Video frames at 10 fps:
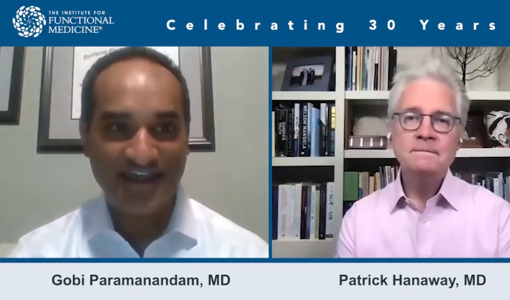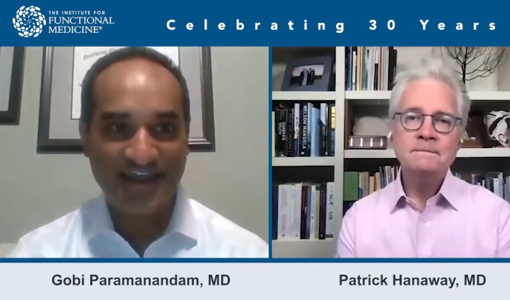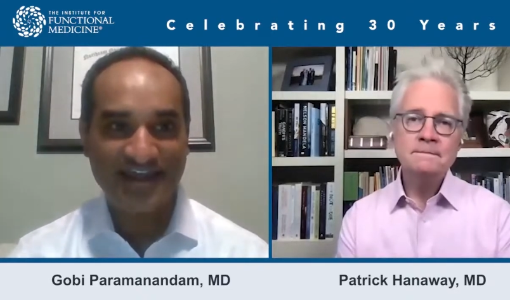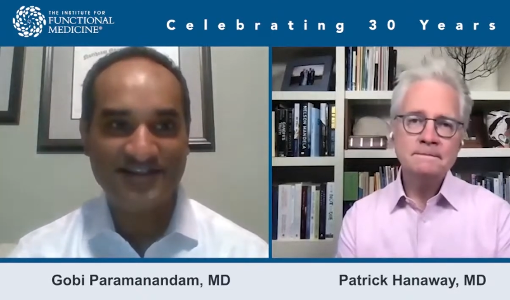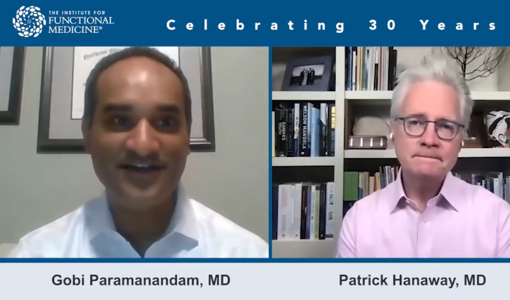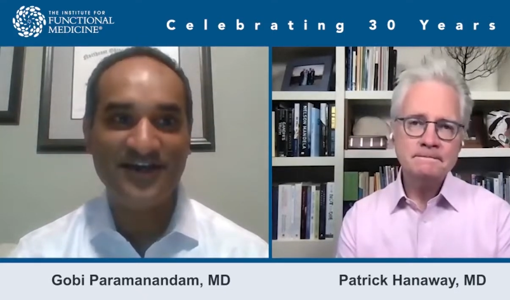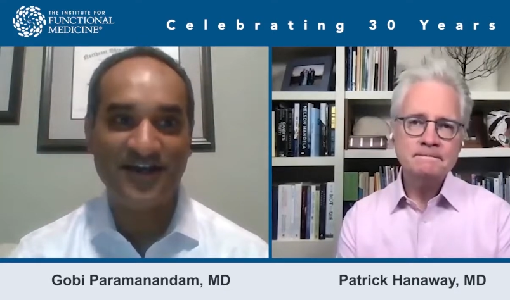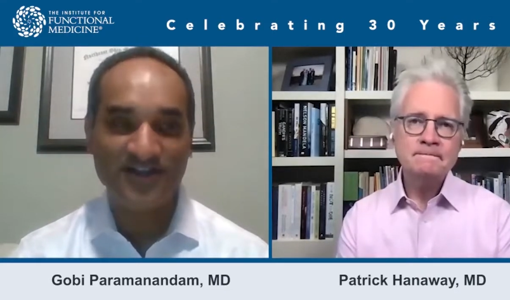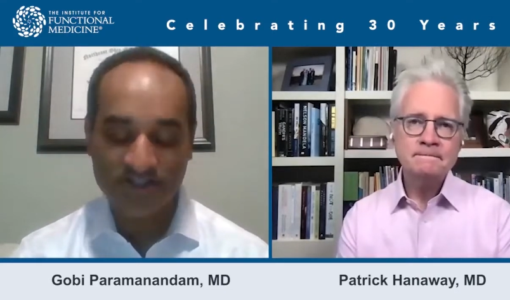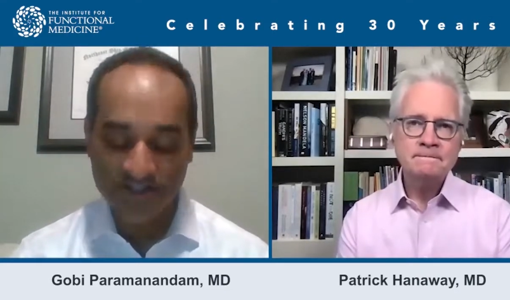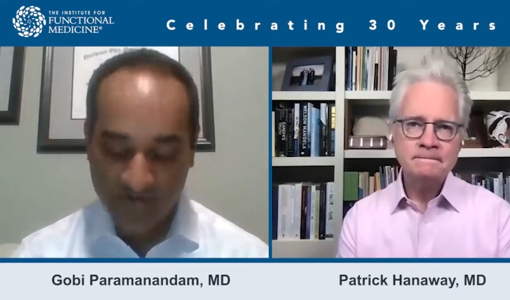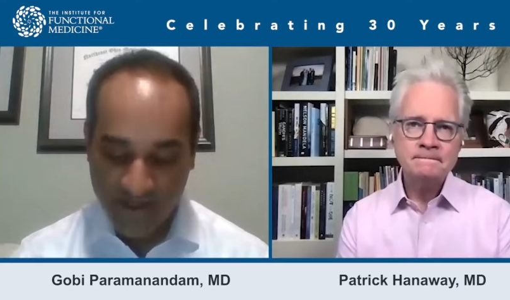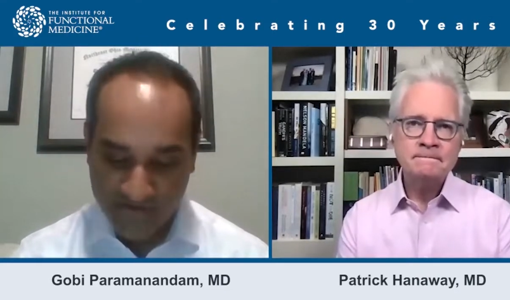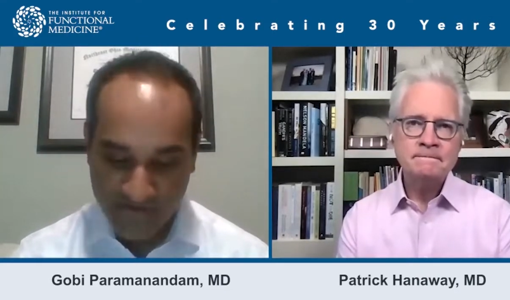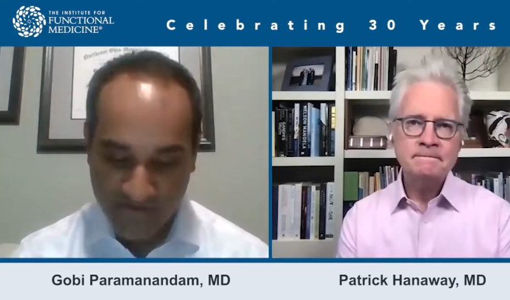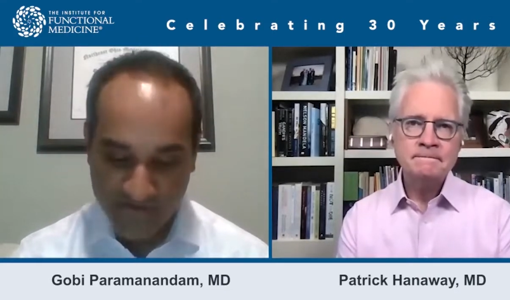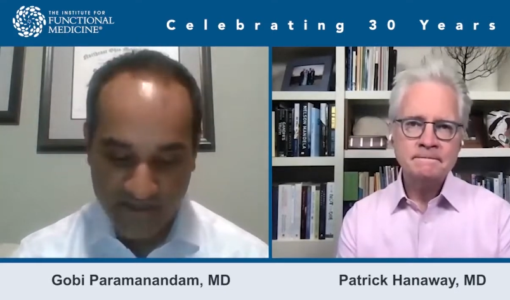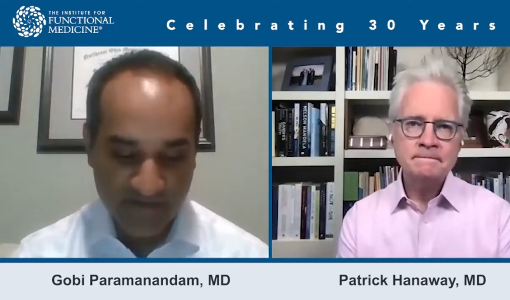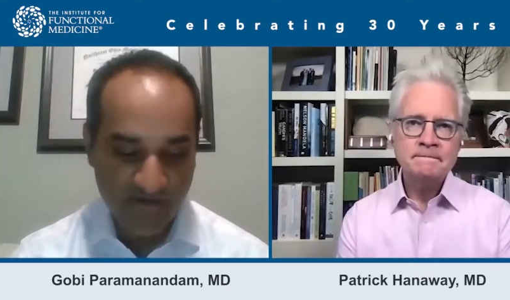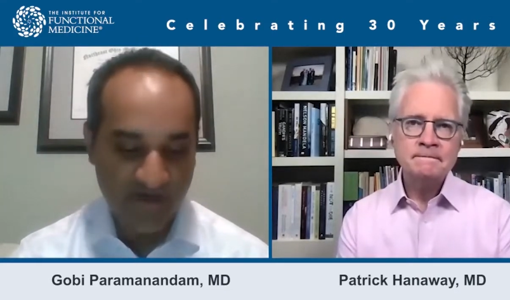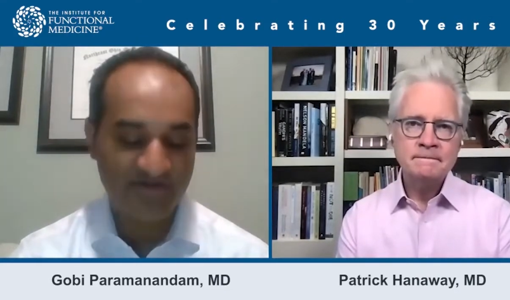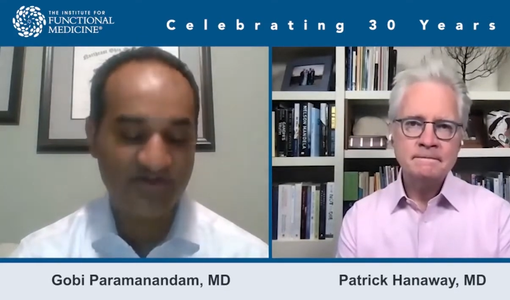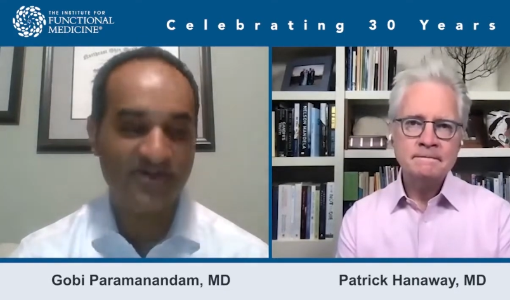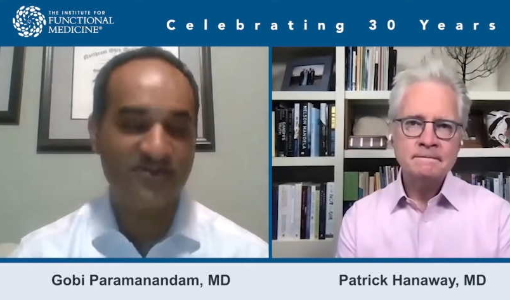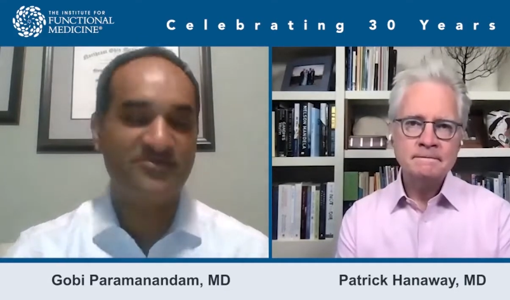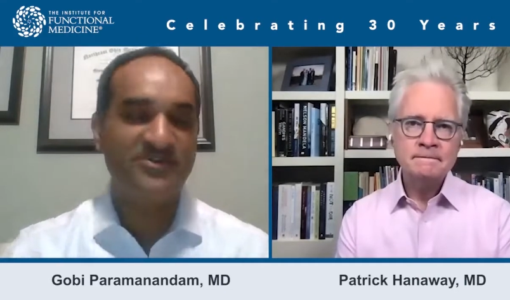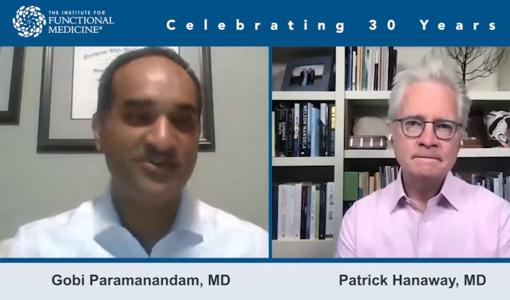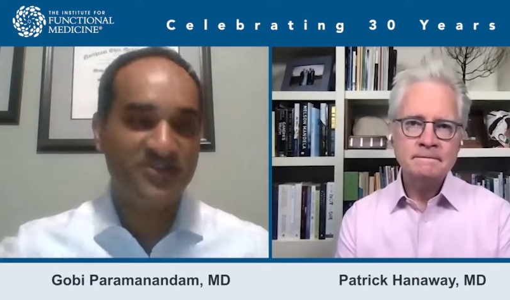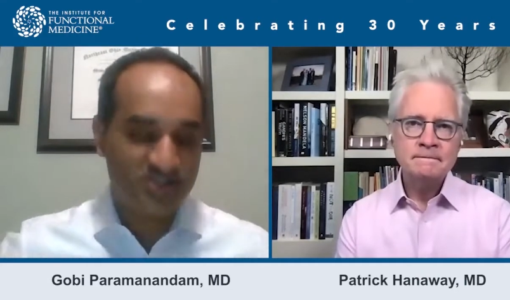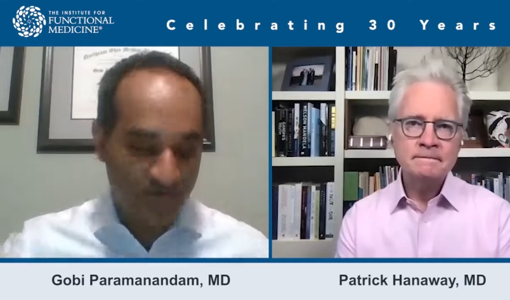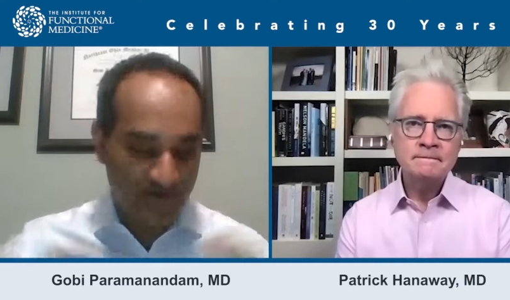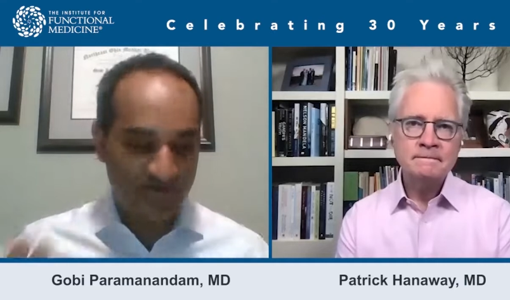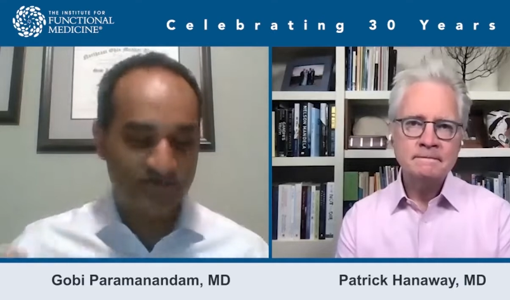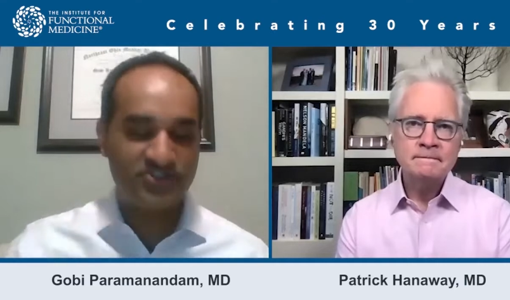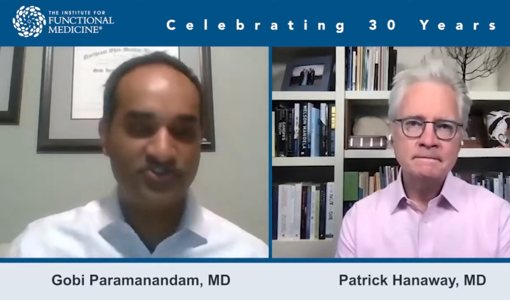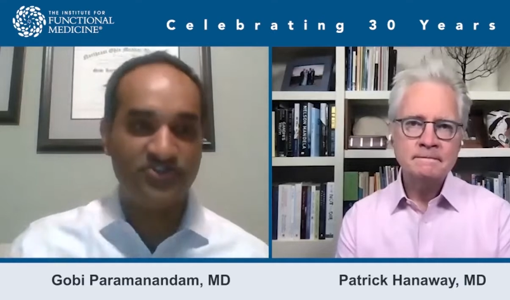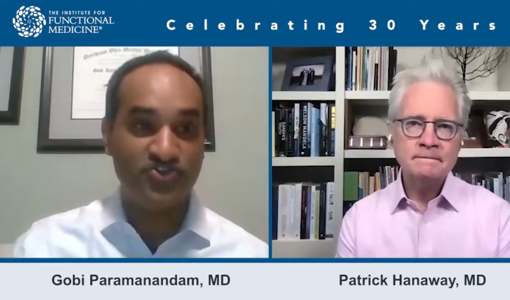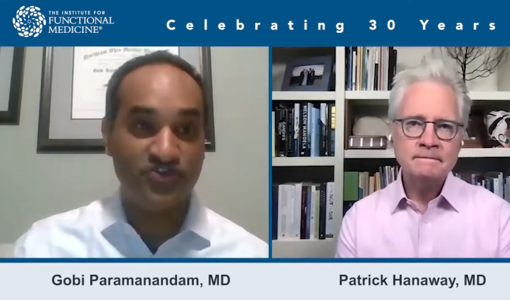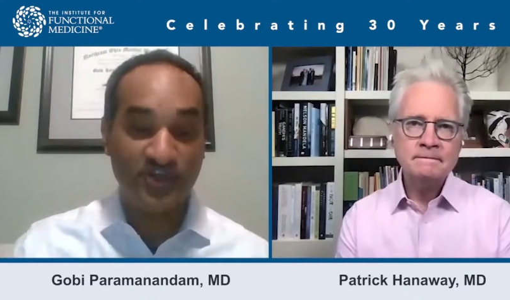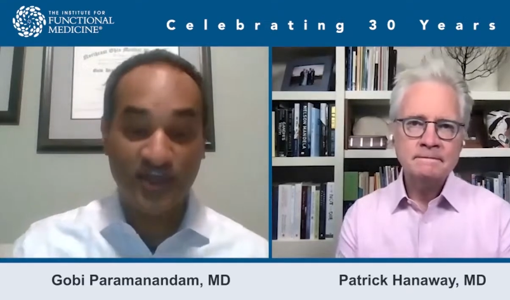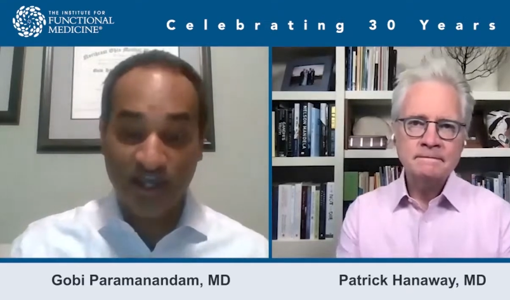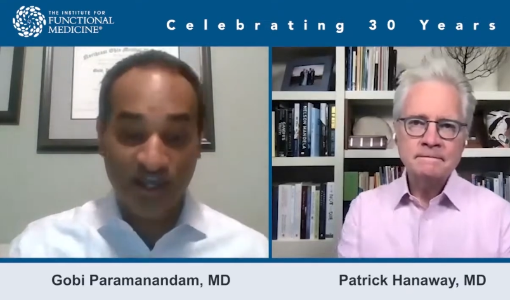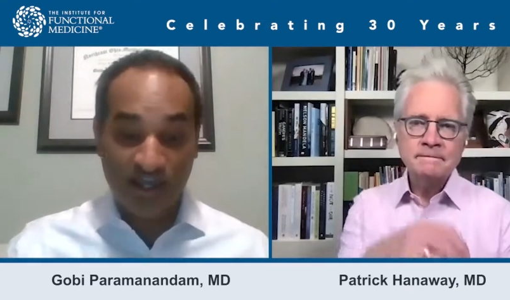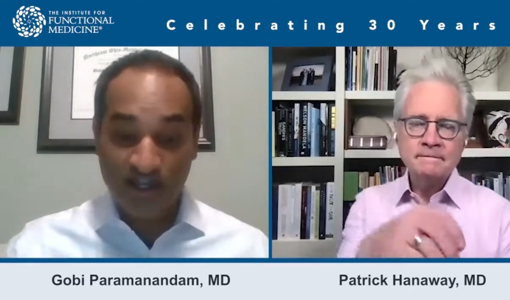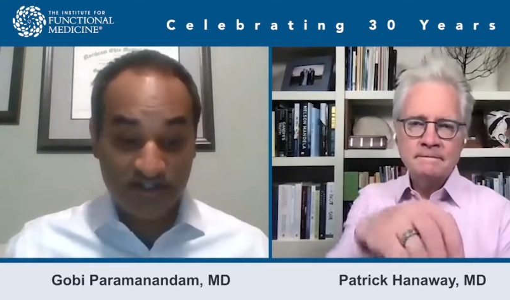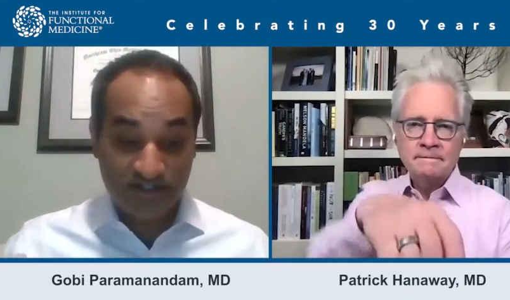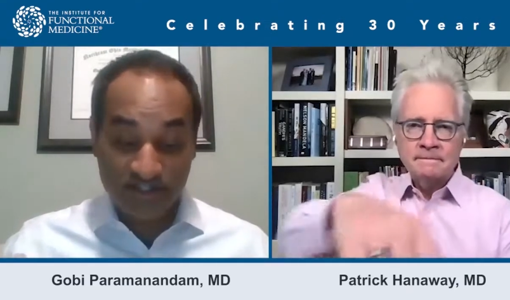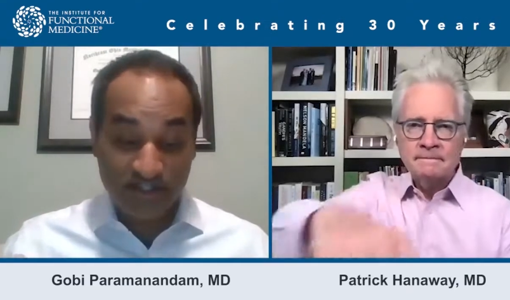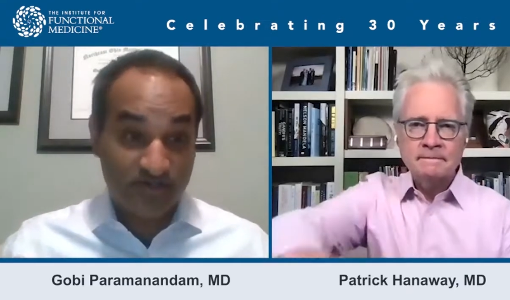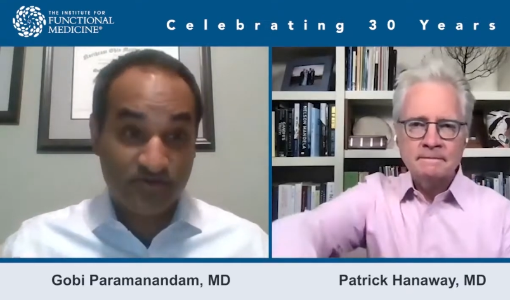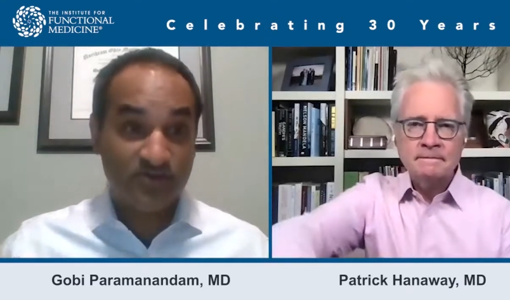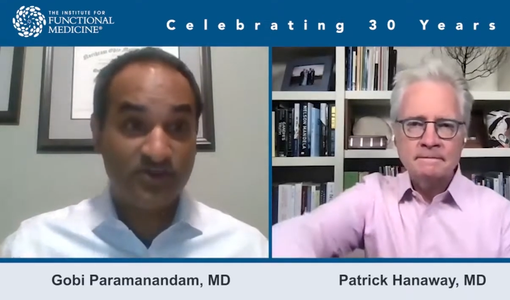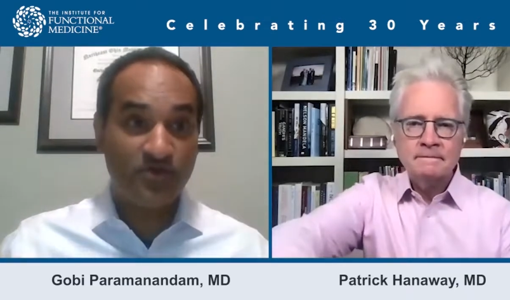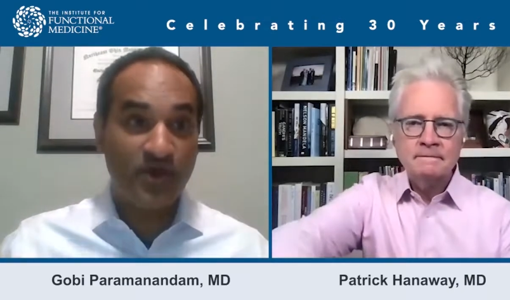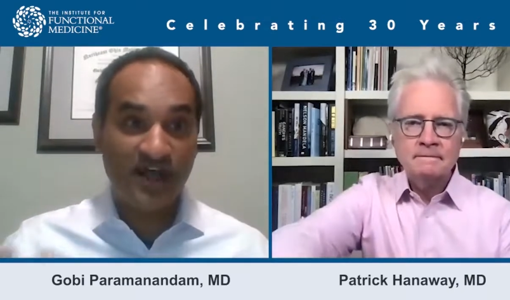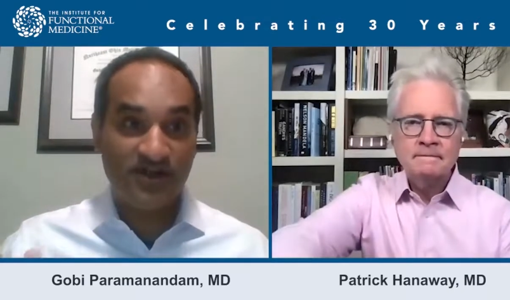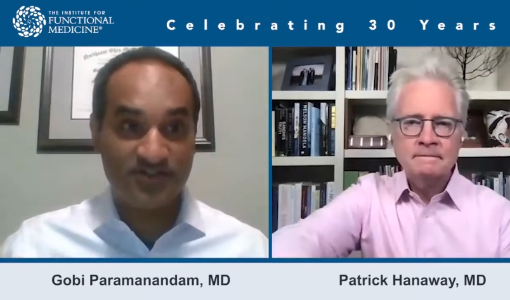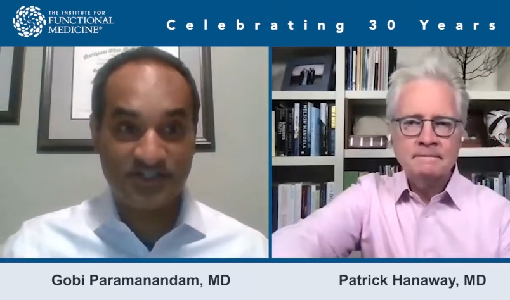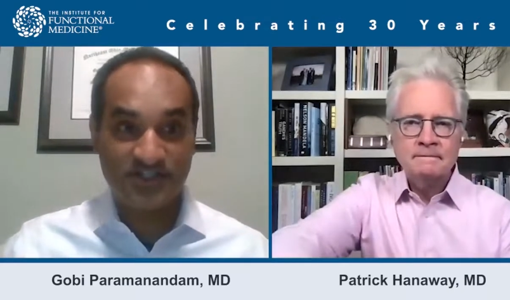Speaker 1: mm. and uh, she went through chemotherapy. She went through surgery and she did really well.